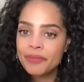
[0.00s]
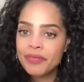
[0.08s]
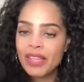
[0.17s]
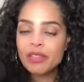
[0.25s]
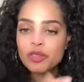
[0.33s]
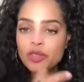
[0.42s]

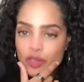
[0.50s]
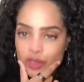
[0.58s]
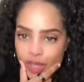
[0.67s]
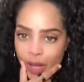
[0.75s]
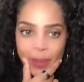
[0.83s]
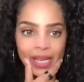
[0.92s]
Thank you so
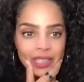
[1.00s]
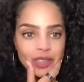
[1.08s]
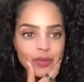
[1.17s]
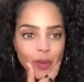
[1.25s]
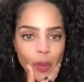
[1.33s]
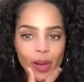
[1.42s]
much
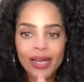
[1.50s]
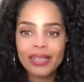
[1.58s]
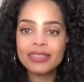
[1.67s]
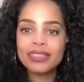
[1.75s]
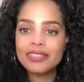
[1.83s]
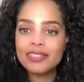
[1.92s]
for
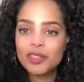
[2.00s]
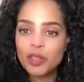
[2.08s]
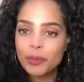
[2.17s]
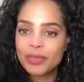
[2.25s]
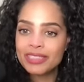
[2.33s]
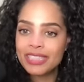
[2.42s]
the
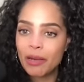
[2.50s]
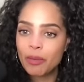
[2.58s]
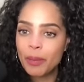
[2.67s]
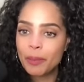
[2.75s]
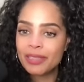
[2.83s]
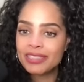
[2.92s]
super chat. We
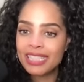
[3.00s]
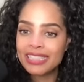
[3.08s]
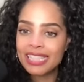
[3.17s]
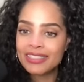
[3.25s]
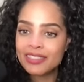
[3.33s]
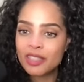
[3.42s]
appreciate
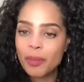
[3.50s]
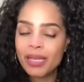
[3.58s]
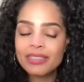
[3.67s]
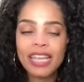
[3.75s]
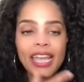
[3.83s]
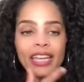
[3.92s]
that so
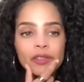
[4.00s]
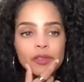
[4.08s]
much. And of